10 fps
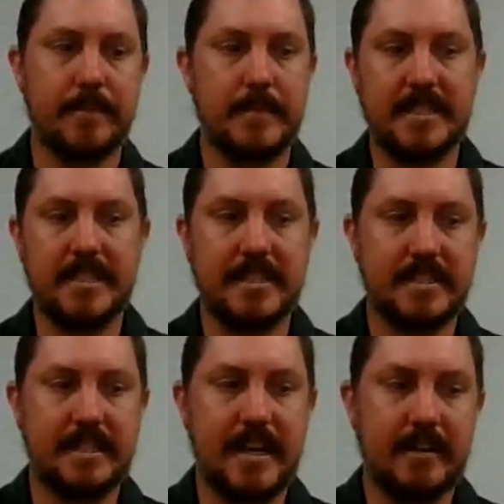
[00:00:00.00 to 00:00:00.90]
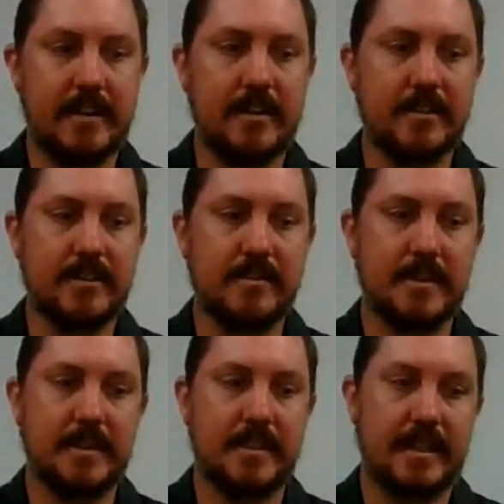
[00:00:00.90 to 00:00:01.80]
positions in agriculture,
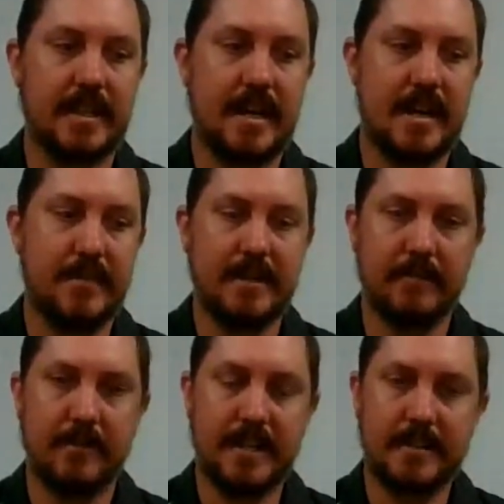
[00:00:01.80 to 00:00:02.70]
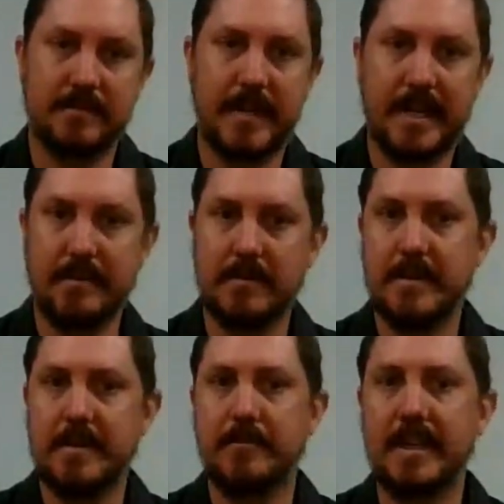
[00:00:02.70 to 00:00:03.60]
but I think being able to
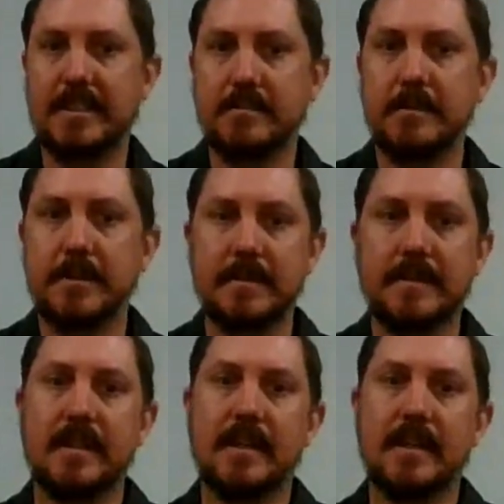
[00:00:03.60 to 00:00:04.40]
be flexible